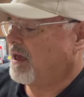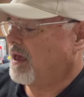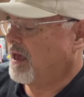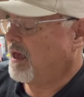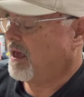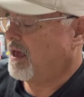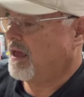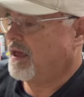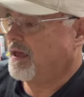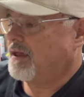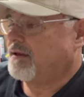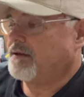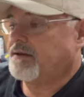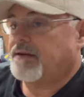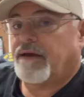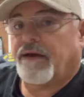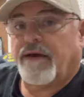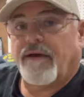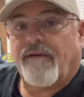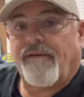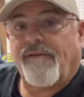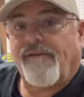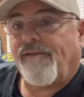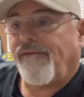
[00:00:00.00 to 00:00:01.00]
And
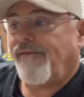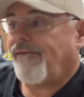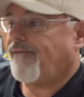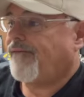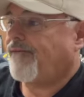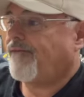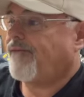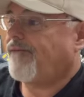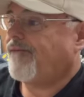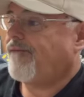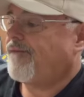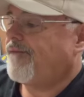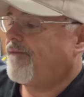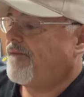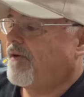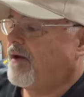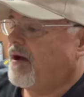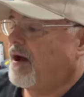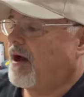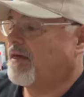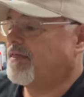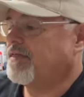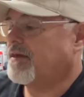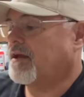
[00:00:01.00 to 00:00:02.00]
uh,
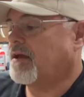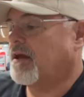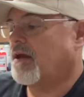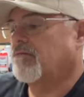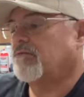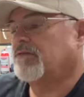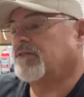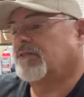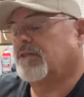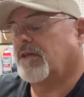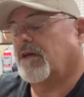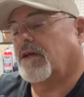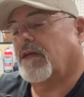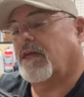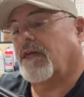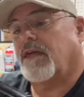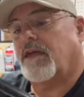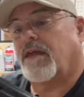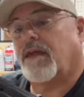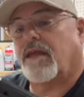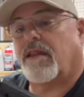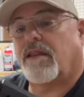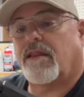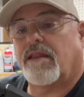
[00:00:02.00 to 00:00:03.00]
I think I was lucky in
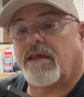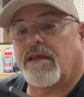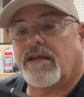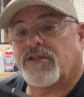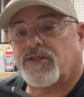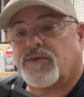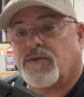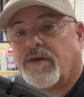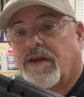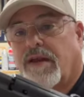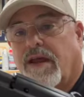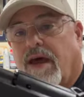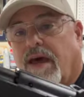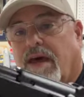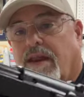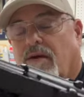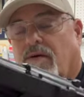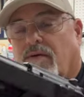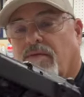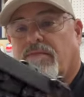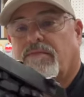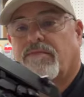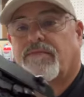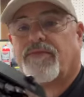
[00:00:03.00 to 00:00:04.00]
getting this one. I
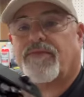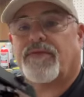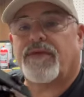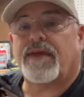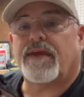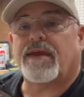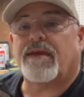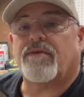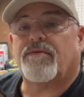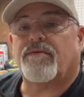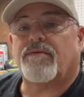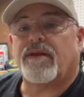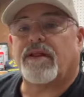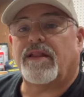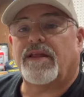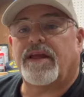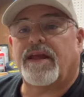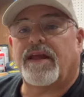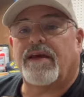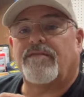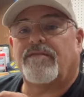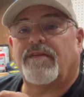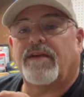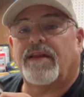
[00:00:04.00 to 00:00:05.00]
don't think it really
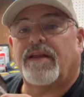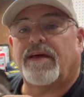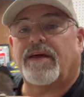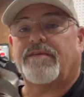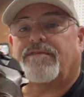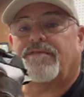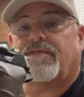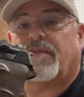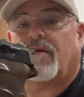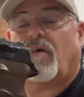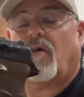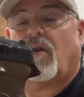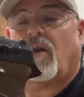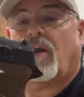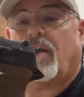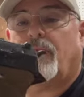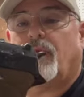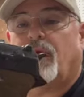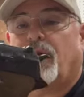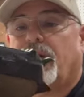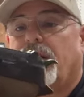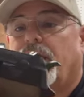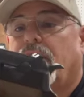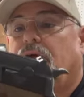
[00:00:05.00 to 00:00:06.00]
ever left the
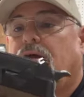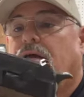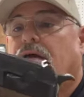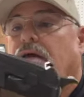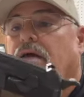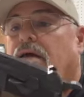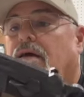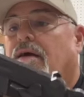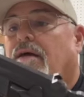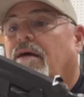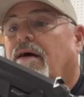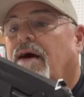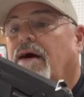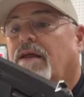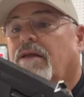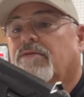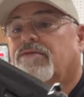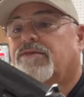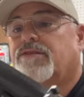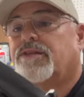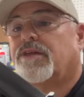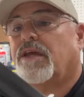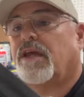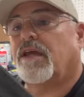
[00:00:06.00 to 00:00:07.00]
armory. I don't
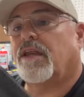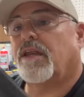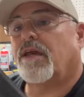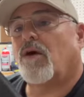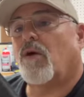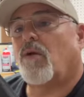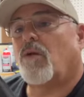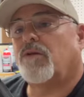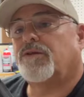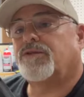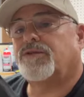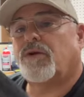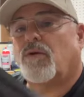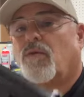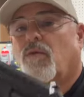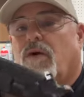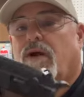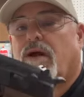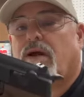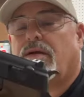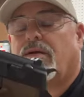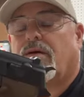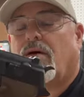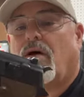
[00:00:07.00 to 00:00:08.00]
see any holster
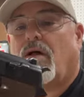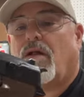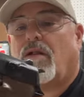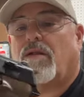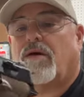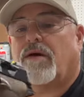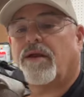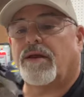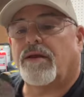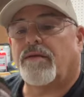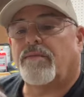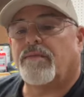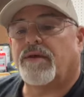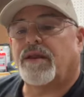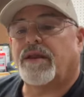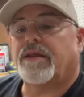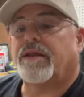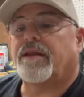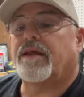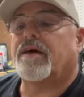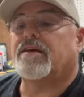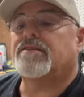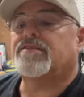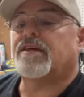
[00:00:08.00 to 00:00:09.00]
wear at all on it, but it
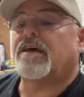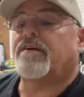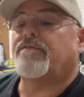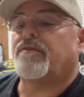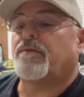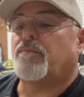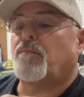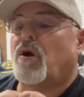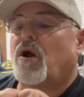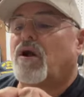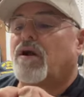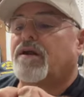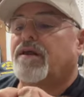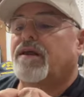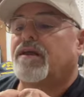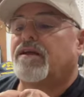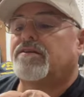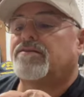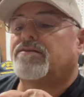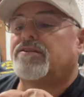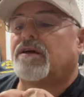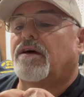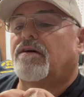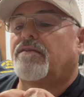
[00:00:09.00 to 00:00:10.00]
does have the
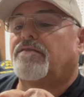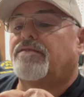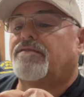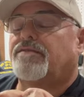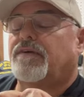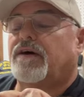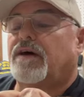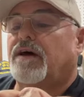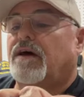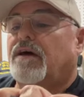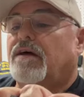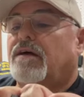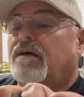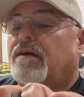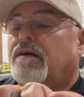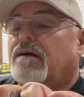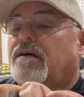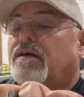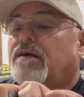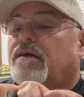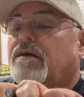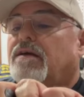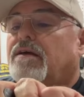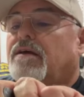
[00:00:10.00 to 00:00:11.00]
markings of uh,
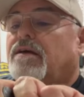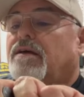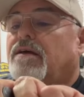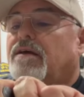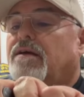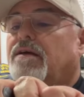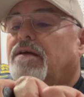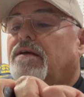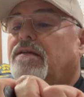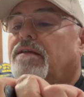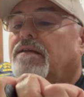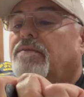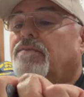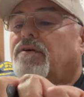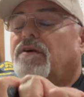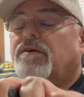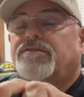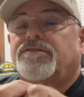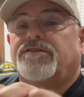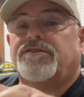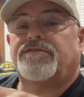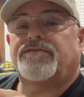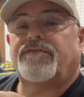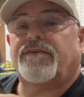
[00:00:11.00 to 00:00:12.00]
the
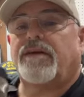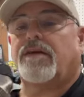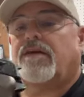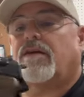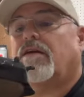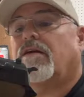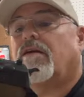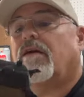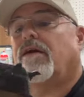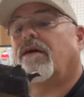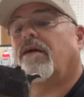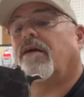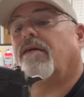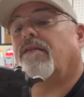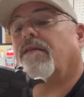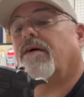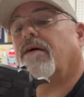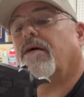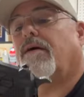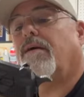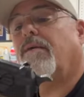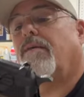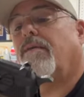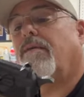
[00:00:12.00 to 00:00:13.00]
Bundeswehr and the
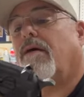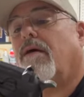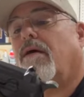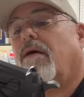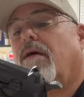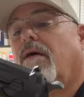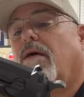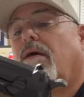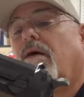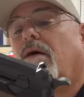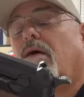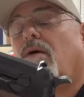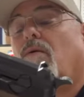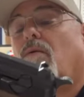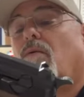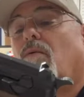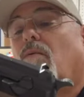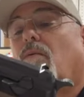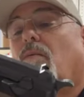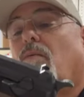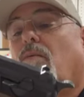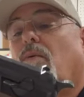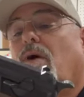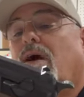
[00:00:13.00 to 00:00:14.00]
uh,
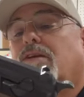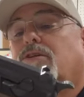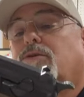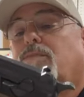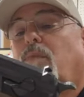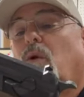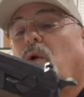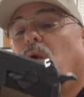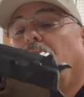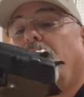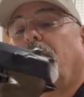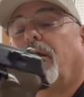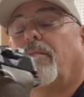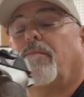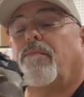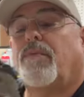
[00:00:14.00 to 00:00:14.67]
West Berlin